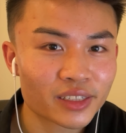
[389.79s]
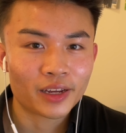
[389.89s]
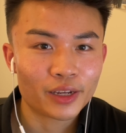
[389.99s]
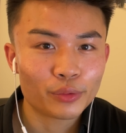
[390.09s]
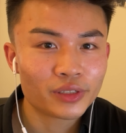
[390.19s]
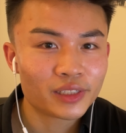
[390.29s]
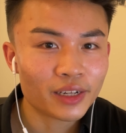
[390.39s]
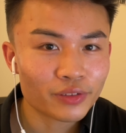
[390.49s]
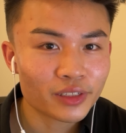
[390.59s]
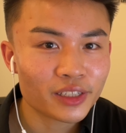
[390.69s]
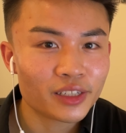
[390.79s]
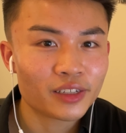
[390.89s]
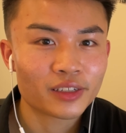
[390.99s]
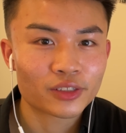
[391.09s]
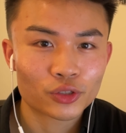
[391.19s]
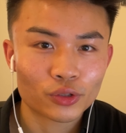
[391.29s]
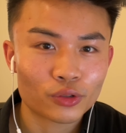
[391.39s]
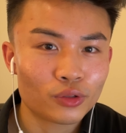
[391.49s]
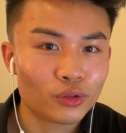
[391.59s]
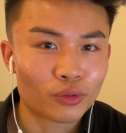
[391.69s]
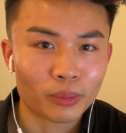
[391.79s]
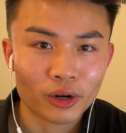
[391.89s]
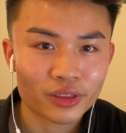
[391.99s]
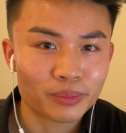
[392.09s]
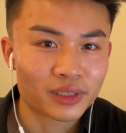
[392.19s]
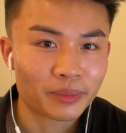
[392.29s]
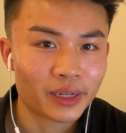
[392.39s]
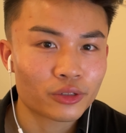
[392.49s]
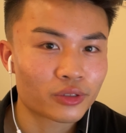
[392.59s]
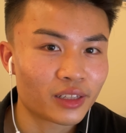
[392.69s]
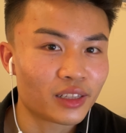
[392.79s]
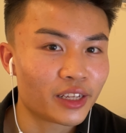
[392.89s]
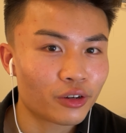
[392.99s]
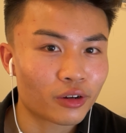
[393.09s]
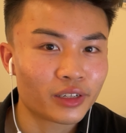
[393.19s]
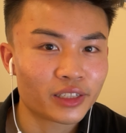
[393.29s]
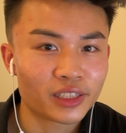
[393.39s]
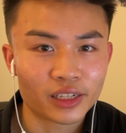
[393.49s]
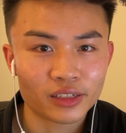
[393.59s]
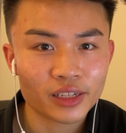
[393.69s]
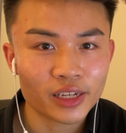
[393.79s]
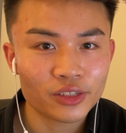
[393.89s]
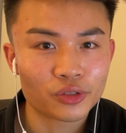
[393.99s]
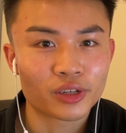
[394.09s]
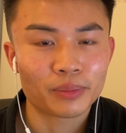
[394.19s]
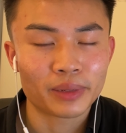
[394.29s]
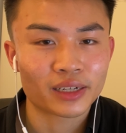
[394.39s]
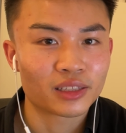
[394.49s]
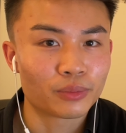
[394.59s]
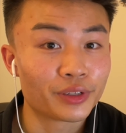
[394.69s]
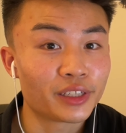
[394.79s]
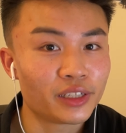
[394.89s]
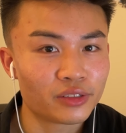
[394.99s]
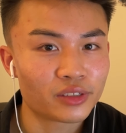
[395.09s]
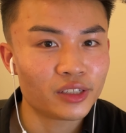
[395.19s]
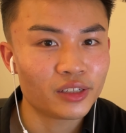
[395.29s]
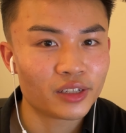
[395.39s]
I would definitely circle or mark them somehow so that later on at the end of the case you can come back to them really easily